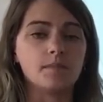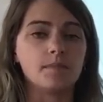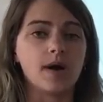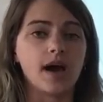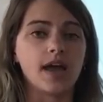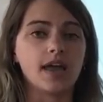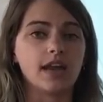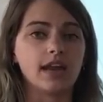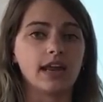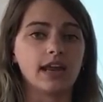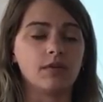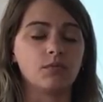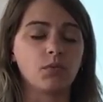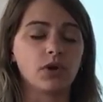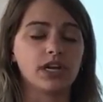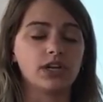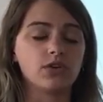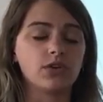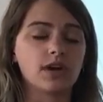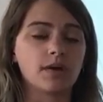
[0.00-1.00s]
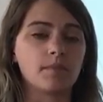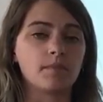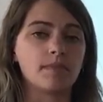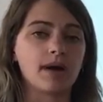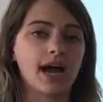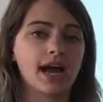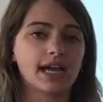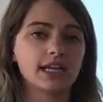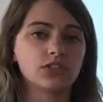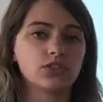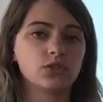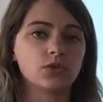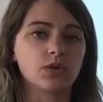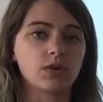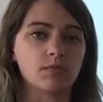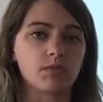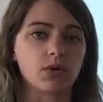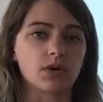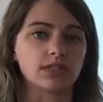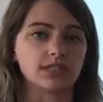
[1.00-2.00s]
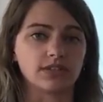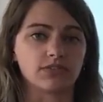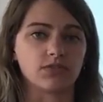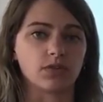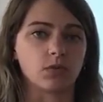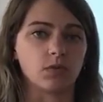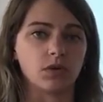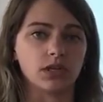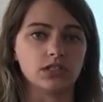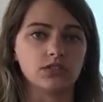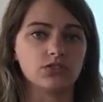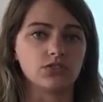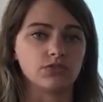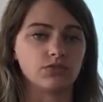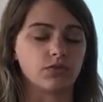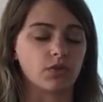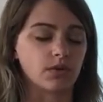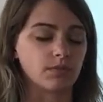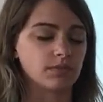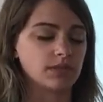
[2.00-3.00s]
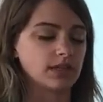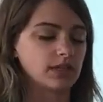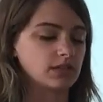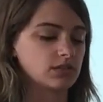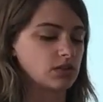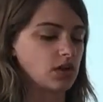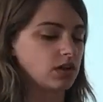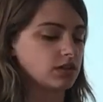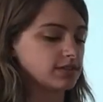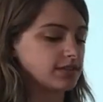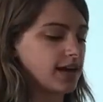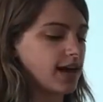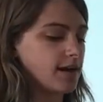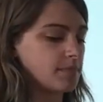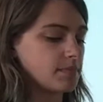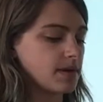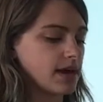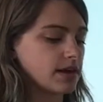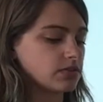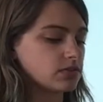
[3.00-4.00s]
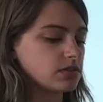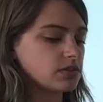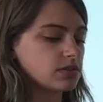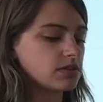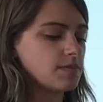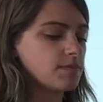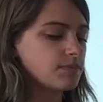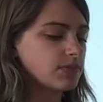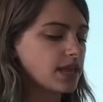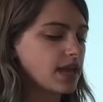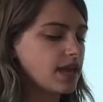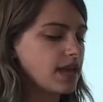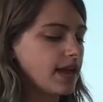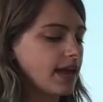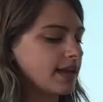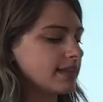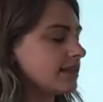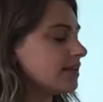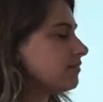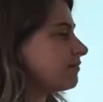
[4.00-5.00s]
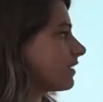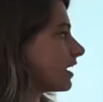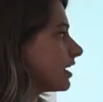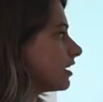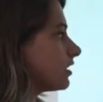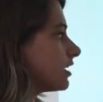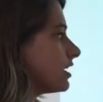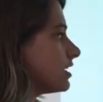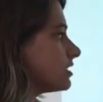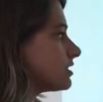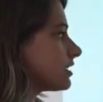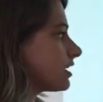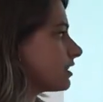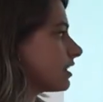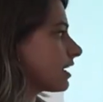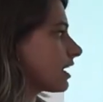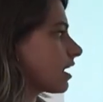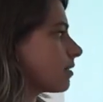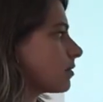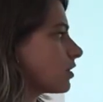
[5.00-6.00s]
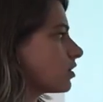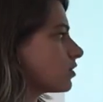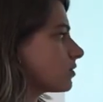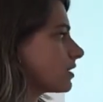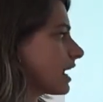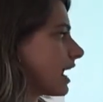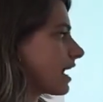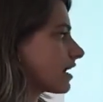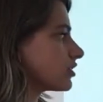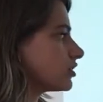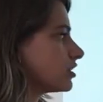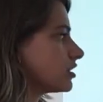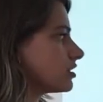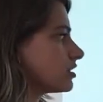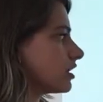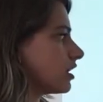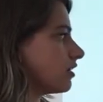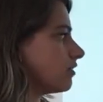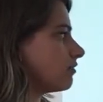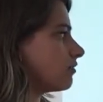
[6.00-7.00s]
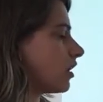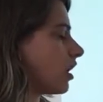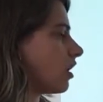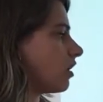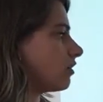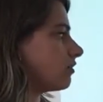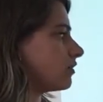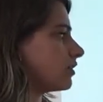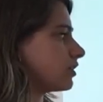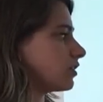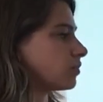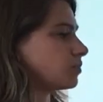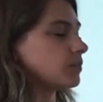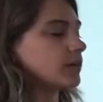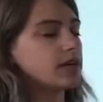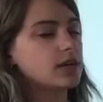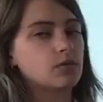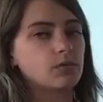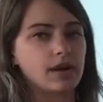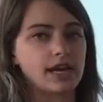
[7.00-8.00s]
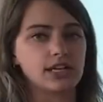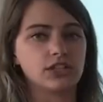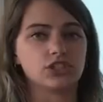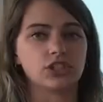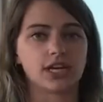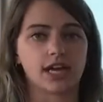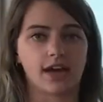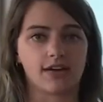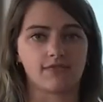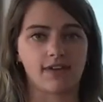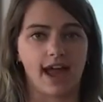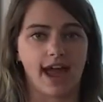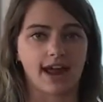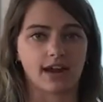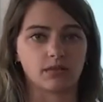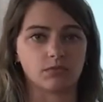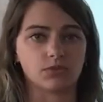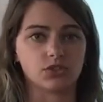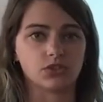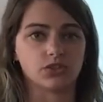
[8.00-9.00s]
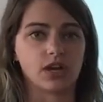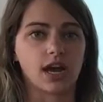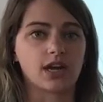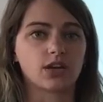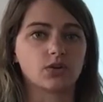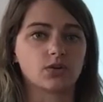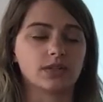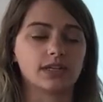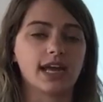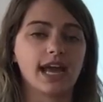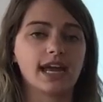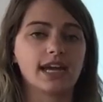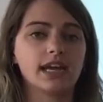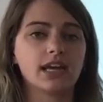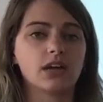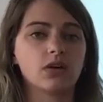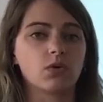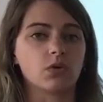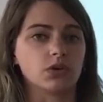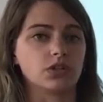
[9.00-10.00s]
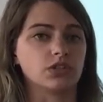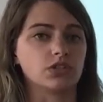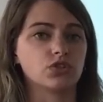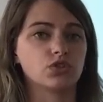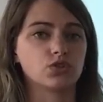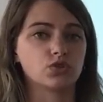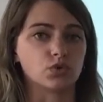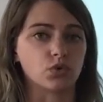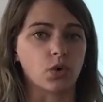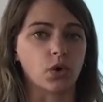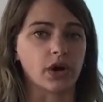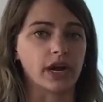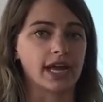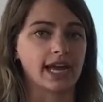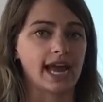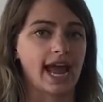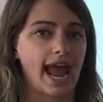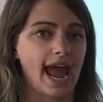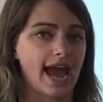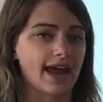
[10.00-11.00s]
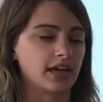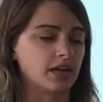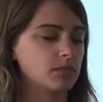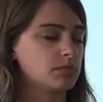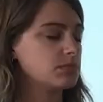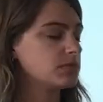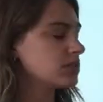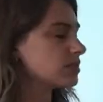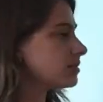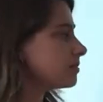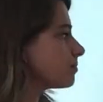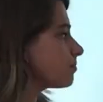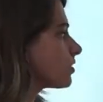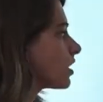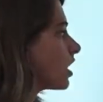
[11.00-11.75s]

but and when you combine two or more different ones, you form things called compounds. And then finally, he said that chemical reactions involve the rearranging of atoms. You're not creating or destroying atoms.